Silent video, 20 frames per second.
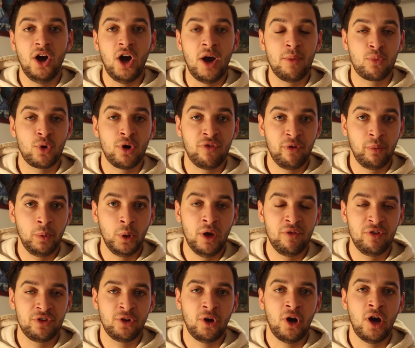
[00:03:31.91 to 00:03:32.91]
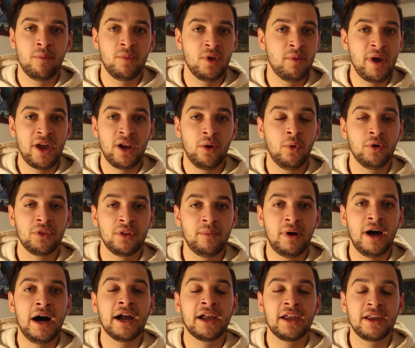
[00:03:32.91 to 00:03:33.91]
I'm profitable over time no matter what the
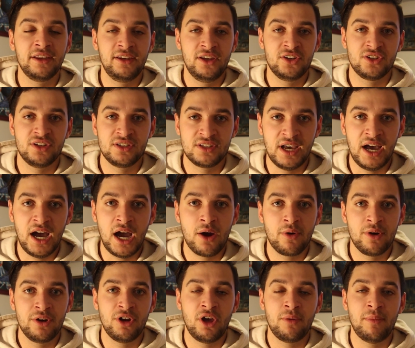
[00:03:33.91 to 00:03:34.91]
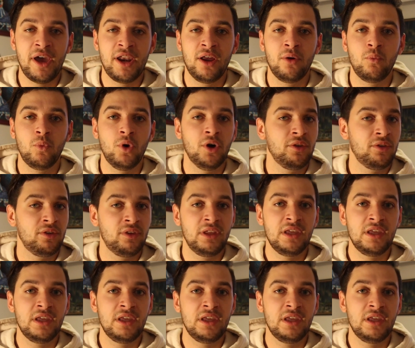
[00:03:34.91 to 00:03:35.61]
market conditions are and no matter what